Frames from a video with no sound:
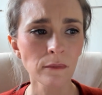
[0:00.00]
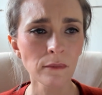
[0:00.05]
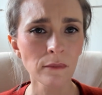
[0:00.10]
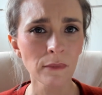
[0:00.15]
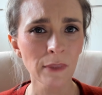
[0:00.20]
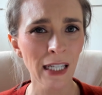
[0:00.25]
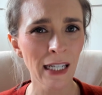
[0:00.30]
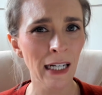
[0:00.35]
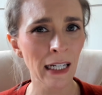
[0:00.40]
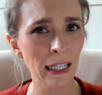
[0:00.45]

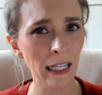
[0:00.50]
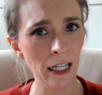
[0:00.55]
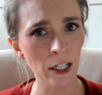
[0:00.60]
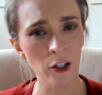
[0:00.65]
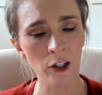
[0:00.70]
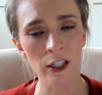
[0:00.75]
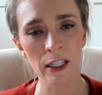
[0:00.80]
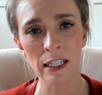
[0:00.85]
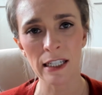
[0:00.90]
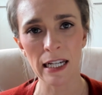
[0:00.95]
And again, you're
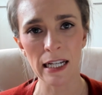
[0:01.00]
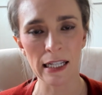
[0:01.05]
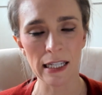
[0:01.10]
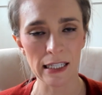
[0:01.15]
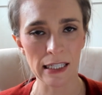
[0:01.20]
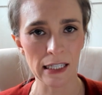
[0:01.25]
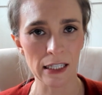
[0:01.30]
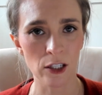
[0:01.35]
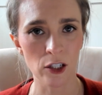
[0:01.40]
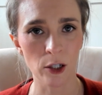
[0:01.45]
going to take
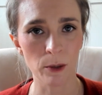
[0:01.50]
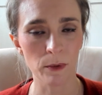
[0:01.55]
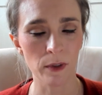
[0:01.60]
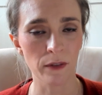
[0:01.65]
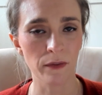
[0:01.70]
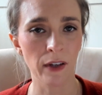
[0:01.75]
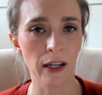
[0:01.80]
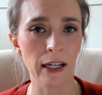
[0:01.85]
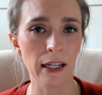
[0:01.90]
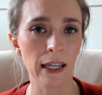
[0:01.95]
this in terms of
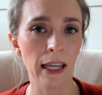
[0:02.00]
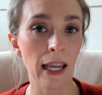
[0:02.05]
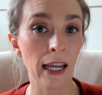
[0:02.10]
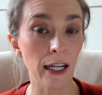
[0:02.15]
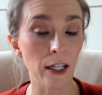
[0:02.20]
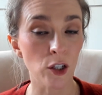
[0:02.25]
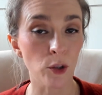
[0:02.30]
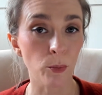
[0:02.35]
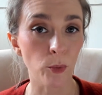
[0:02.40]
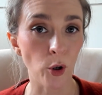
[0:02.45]
like
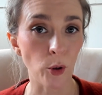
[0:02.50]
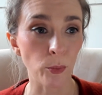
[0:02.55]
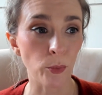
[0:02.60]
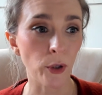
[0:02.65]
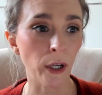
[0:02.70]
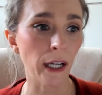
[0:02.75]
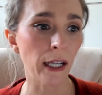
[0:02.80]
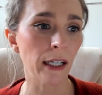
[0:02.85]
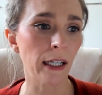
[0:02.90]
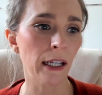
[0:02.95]
age
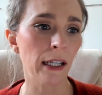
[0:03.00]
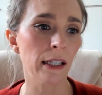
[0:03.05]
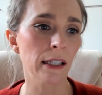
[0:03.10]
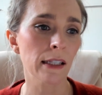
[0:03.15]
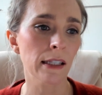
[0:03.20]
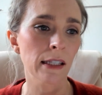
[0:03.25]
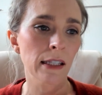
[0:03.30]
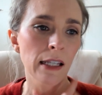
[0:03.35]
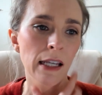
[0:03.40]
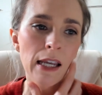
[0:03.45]

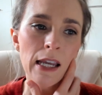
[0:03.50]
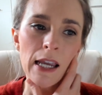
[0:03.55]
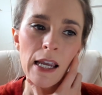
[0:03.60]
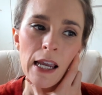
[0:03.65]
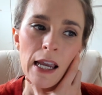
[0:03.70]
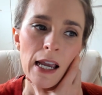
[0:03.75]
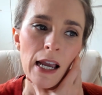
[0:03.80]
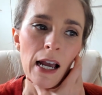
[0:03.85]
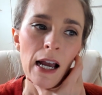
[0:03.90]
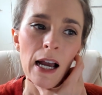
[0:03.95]
appropriateness.
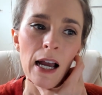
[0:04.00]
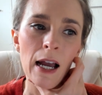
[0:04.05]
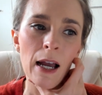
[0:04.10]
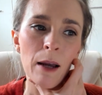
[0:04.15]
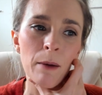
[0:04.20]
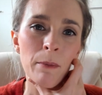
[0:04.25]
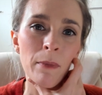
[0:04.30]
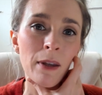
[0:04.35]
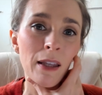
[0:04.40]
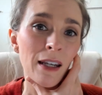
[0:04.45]

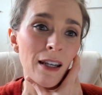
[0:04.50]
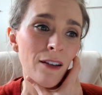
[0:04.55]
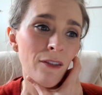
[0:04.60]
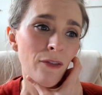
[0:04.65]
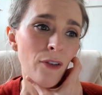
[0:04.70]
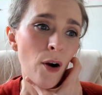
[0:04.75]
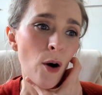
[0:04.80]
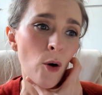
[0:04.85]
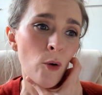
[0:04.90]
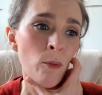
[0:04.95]
And if
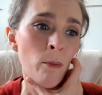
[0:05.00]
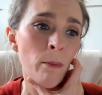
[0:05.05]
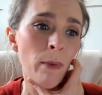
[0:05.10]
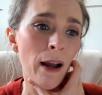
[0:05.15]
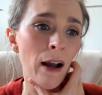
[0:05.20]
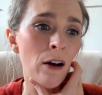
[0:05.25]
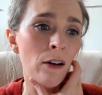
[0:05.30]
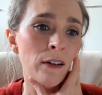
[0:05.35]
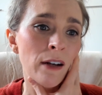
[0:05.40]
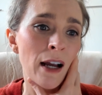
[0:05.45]

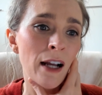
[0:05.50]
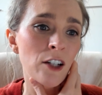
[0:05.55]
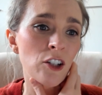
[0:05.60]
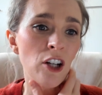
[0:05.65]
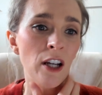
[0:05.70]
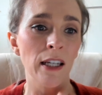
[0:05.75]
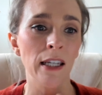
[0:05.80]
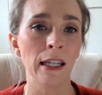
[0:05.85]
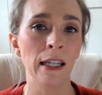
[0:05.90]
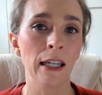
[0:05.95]
homebound, not
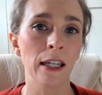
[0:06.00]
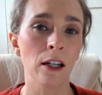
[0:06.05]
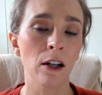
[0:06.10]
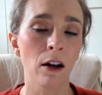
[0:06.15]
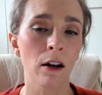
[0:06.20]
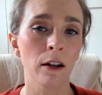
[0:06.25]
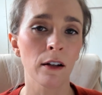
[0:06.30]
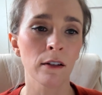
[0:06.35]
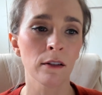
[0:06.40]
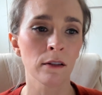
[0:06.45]
checking in
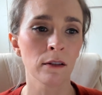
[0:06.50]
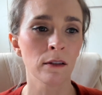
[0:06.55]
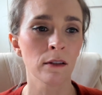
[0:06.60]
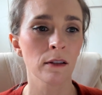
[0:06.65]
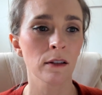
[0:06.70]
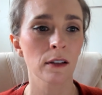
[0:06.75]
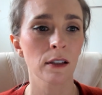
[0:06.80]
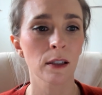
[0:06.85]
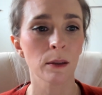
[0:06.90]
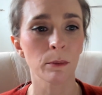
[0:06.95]
on
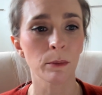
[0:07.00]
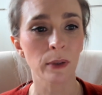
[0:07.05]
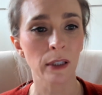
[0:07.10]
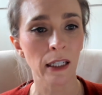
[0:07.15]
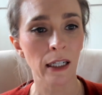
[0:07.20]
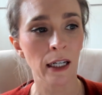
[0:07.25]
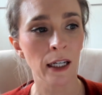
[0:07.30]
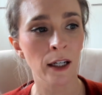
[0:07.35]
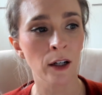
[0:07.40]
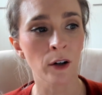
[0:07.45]

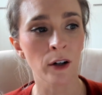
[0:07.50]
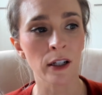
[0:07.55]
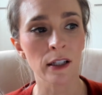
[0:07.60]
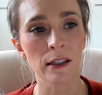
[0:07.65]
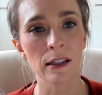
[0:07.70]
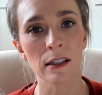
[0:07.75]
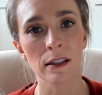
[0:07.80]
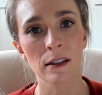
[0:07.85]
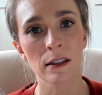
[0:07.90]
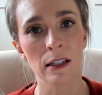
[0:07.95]
completing or
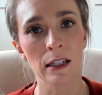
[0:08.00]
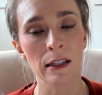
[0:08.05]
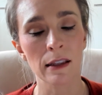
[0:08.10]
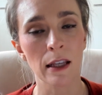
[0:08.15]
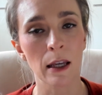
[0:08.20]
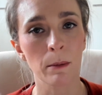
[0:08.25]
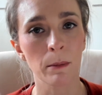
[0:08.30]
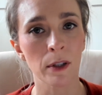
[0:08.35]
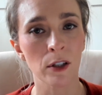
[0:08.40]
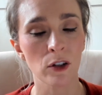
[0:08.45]
assisting
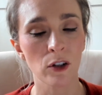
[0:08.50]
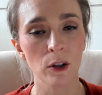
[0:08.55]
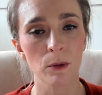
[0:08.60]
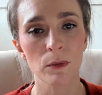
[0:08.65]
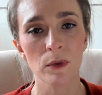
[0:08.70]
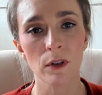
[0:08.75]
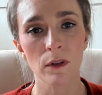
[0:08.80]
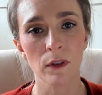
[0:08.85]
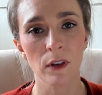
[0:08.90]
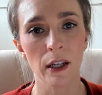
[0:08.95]
them in terms
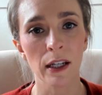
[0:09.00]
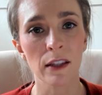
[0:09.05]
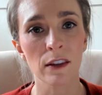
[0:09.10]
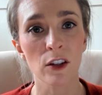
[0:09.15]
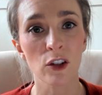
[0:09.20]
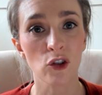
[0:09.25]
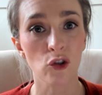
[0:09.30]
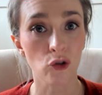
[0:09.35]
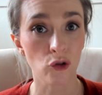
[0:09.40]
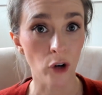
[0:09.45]
of like the
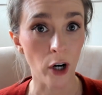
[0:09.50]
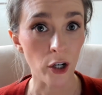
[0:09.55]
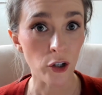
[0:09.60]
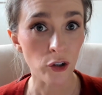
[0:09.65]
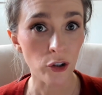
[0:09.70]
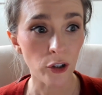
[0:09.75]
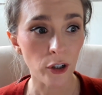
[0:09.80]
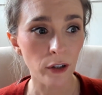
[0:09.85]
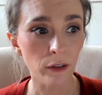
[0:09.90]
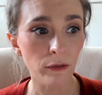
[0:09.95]
structure of